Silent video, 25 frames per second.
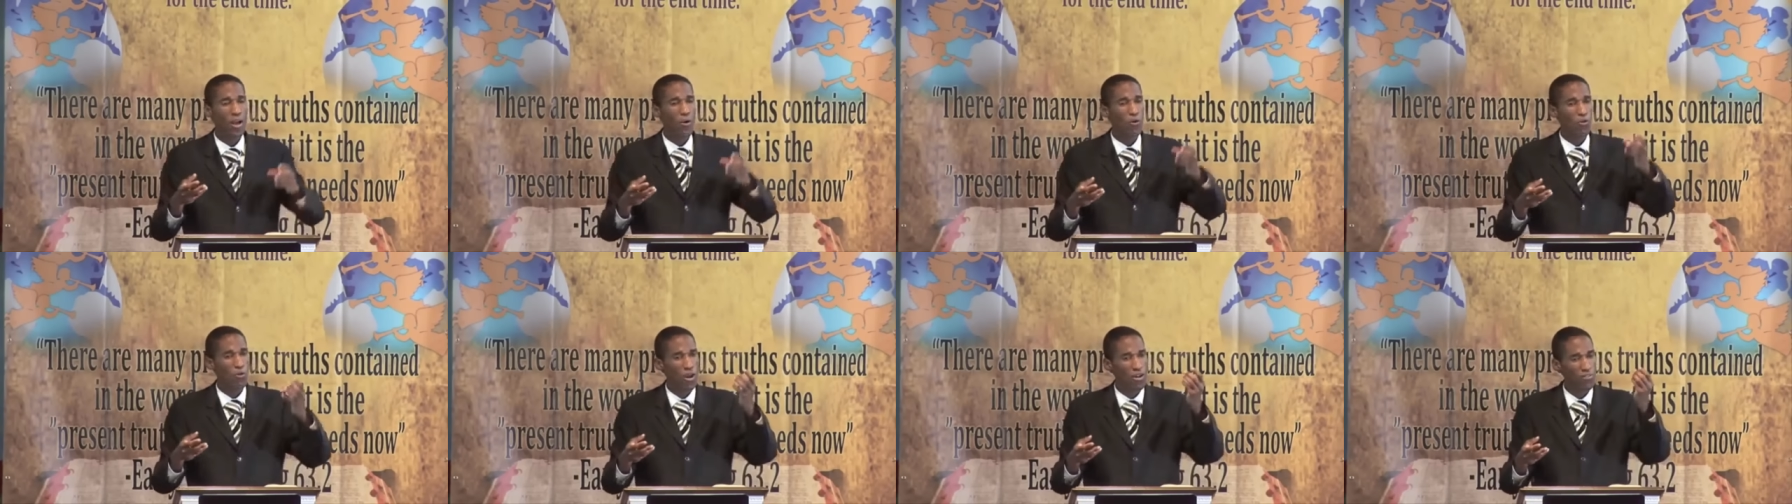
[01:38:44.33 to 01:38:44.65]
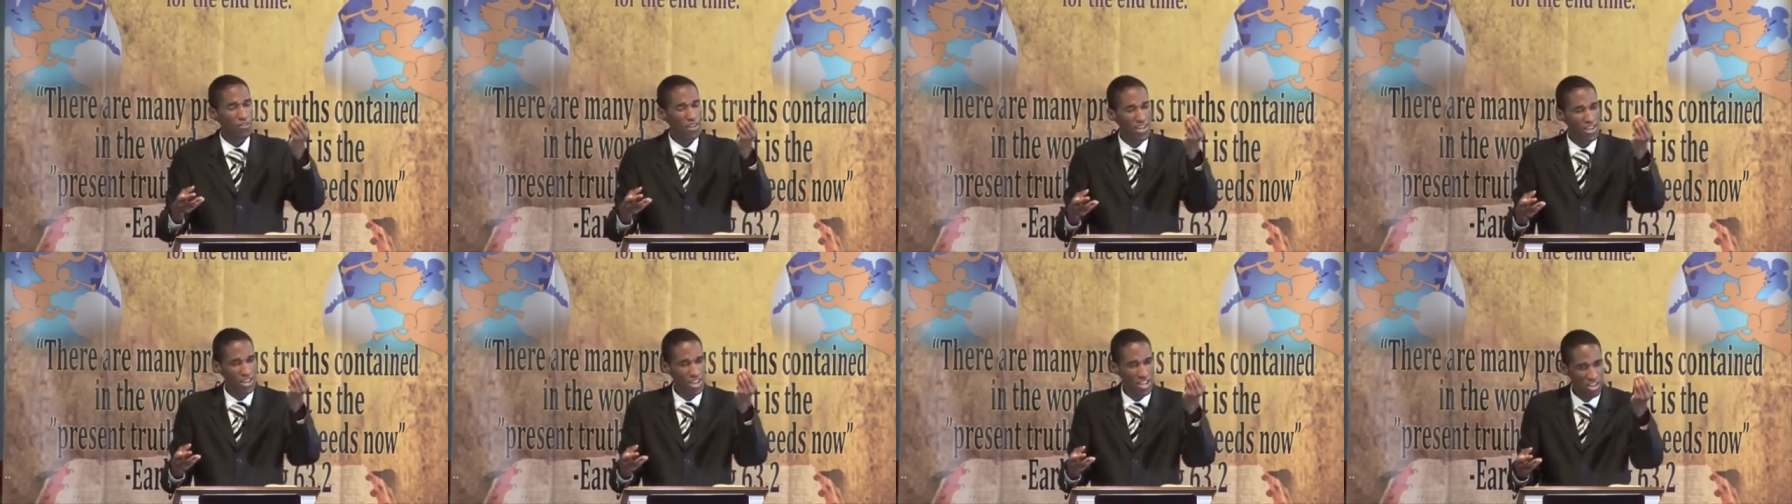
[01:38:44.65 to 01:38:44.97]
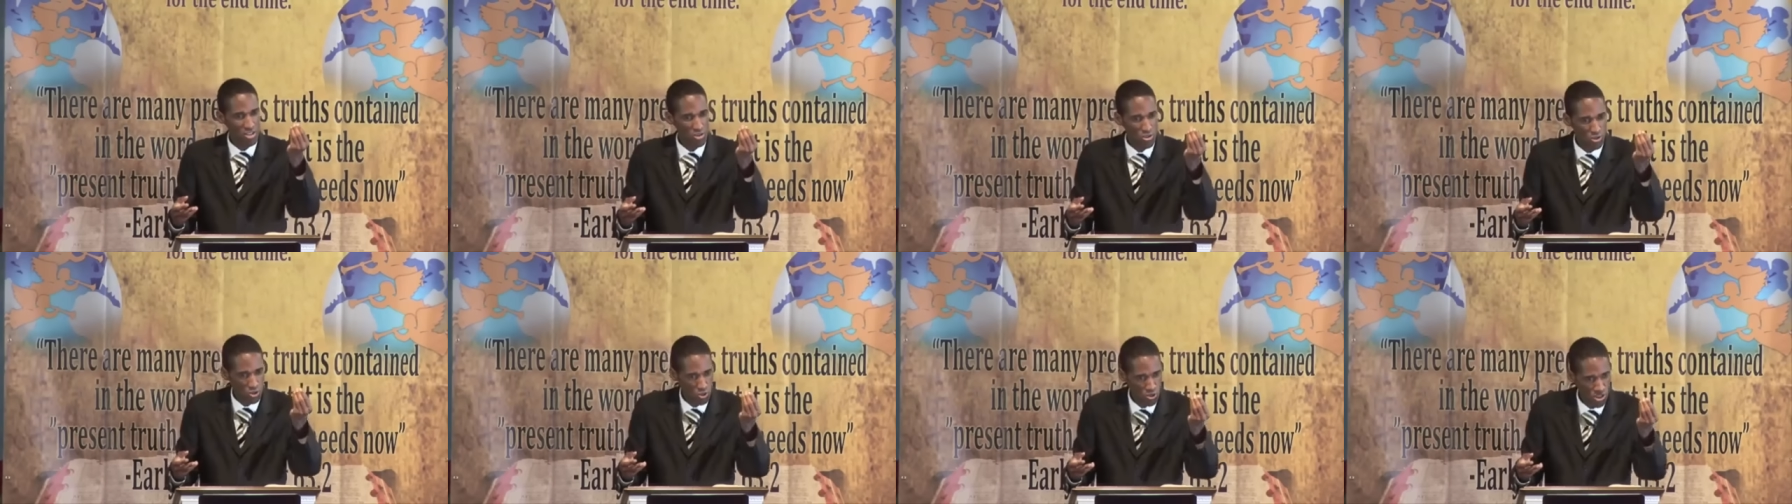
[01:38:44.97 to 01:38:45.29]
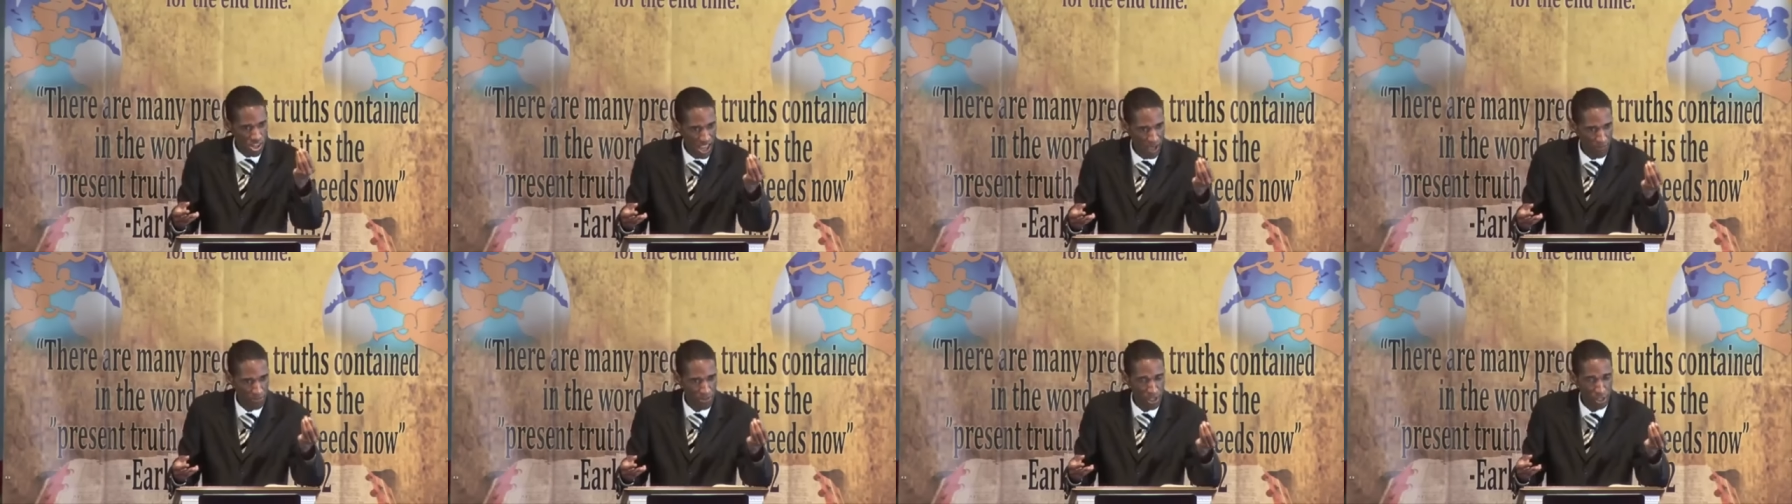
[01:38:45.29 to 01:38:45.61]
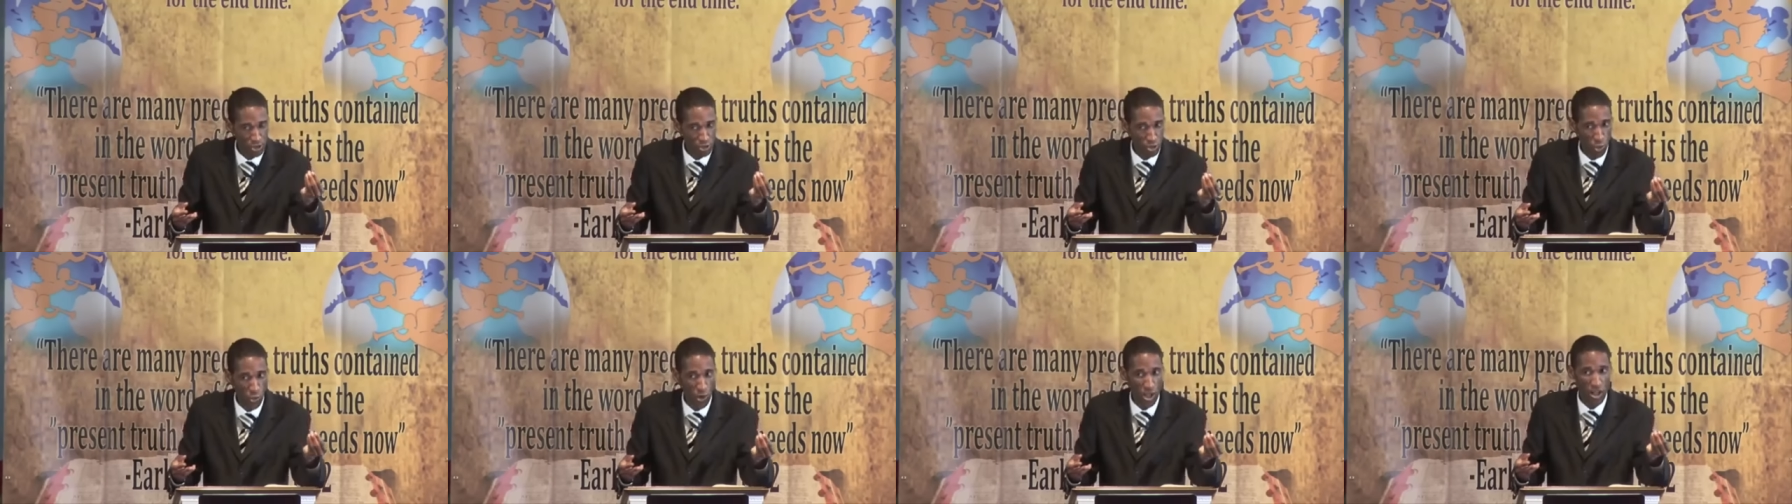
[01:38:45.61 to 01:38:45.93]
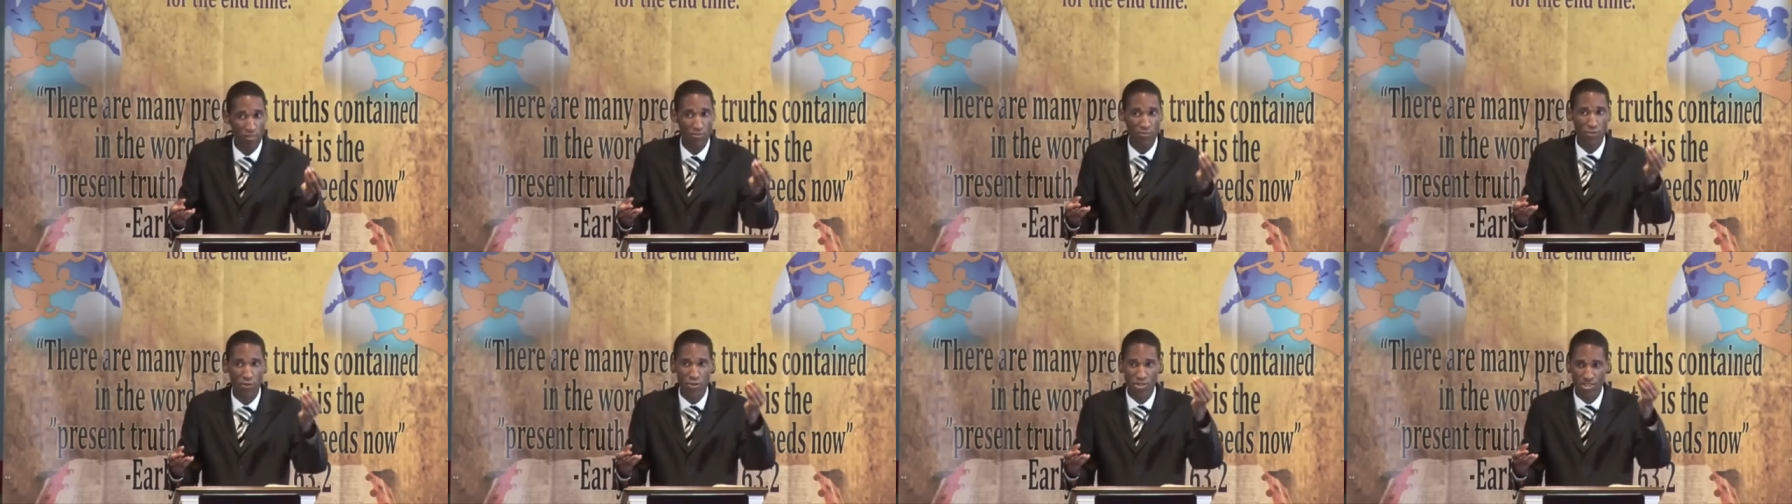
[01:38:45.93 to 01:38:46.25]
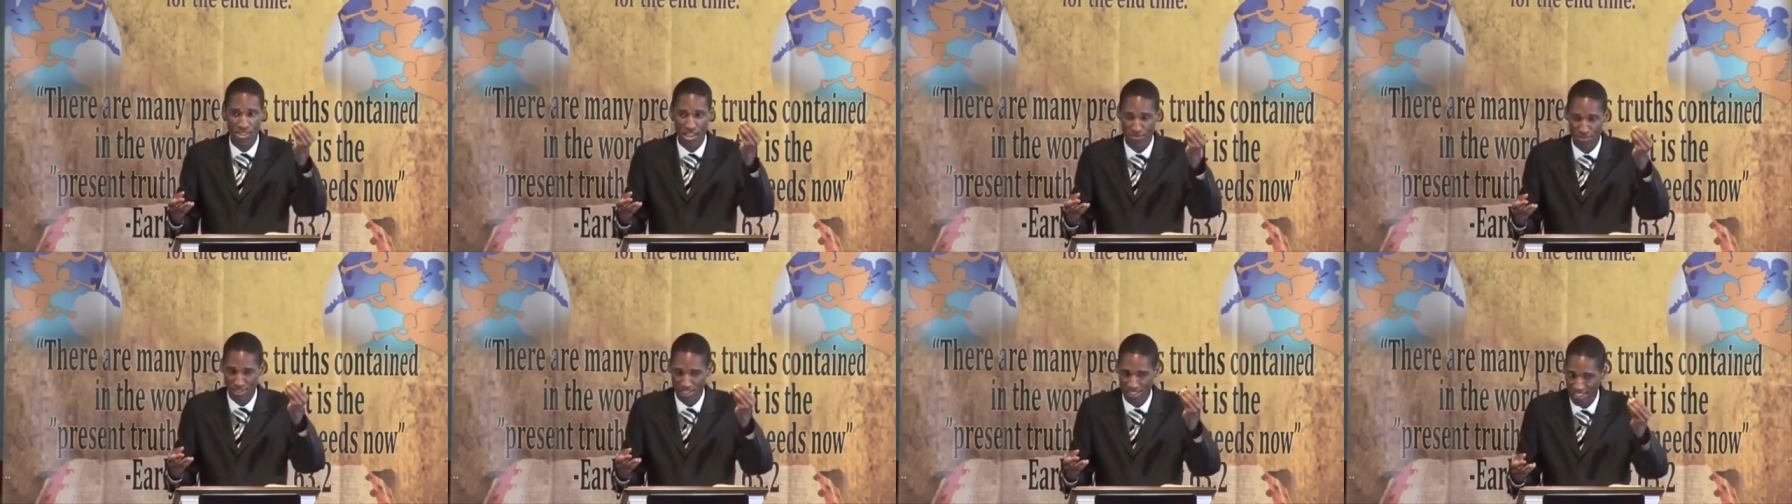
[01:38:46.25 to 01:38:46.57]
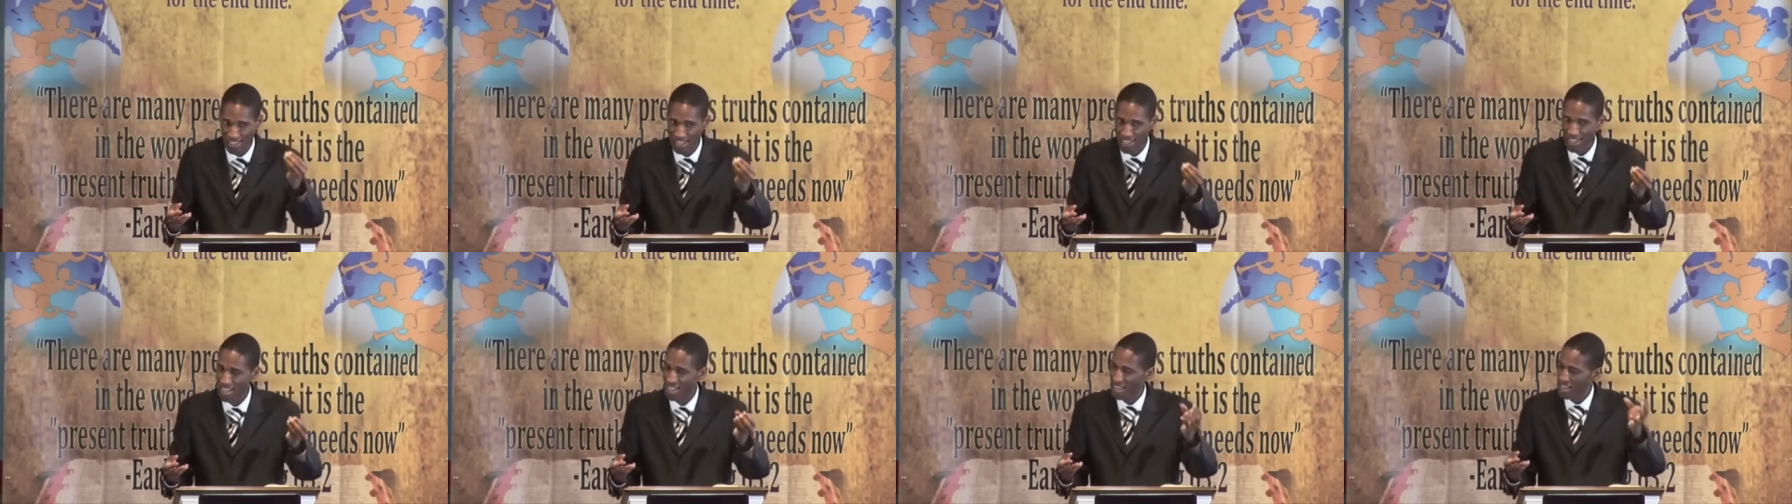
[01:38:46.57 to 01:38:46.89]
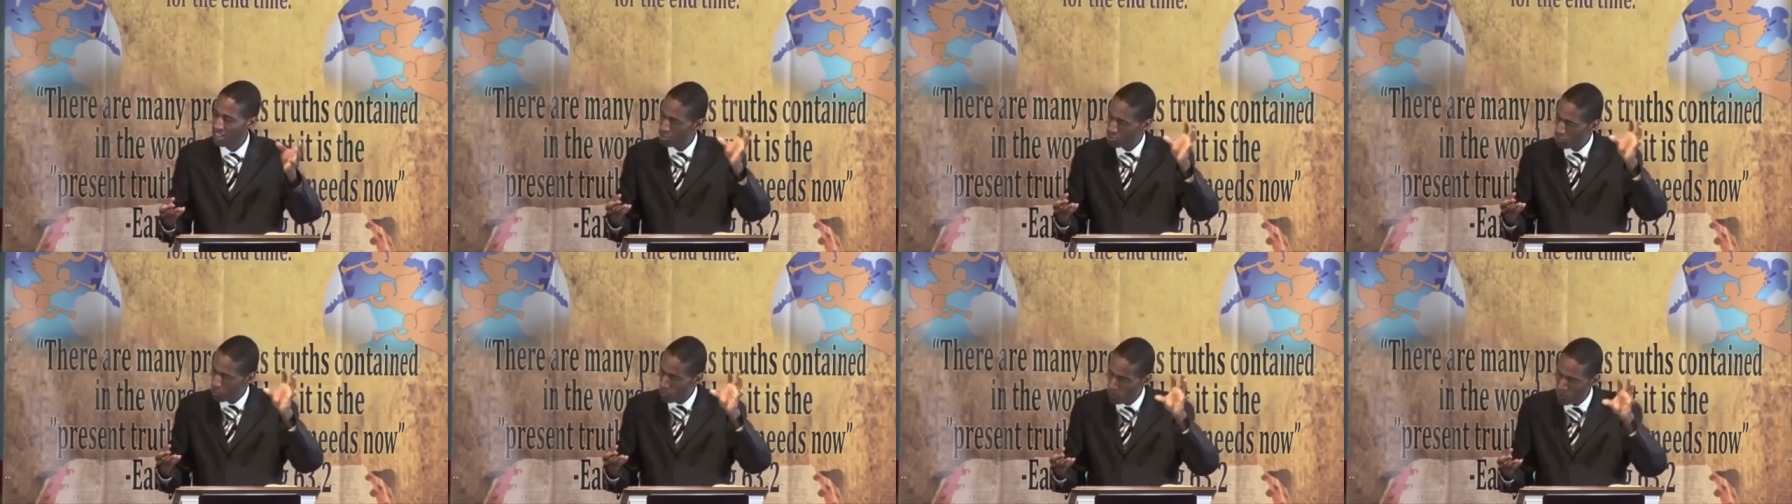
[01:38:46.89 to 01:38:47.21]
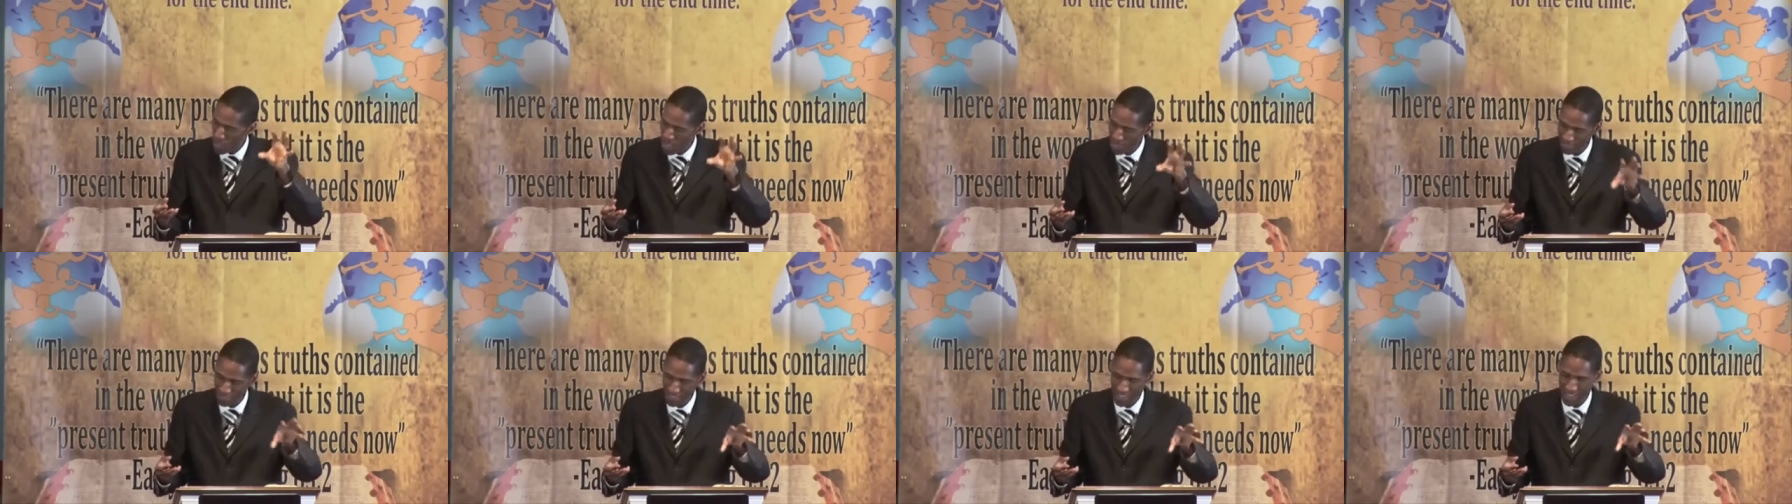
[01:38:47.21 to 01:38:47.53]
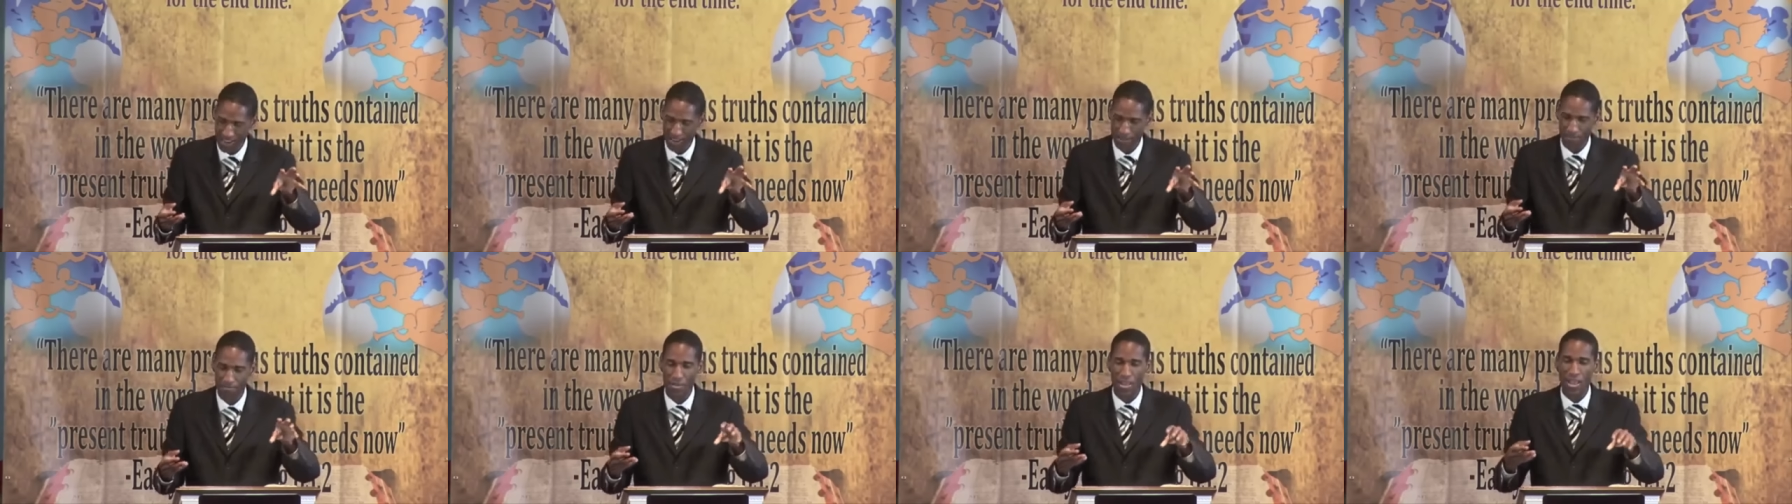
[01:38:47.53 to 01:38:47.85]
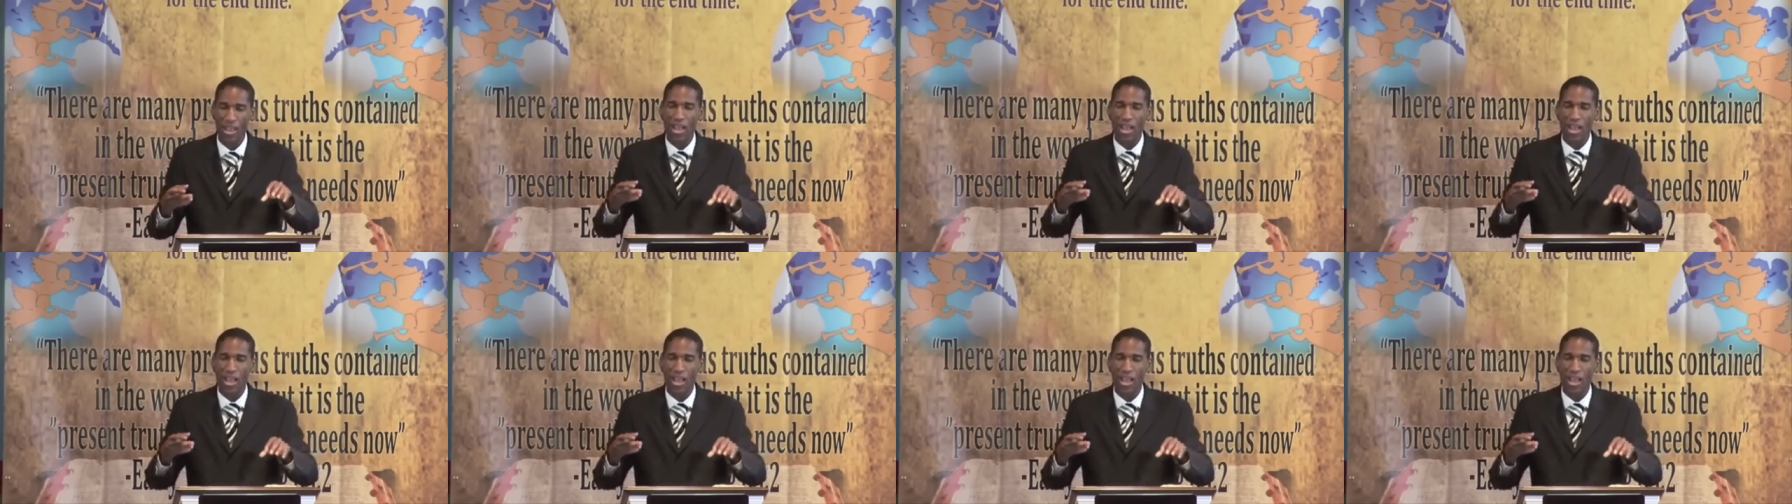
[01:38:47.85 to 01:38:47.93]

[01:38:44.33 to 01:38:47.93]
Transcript: Revelation chapter 12, verse 17 again. Let's go back there.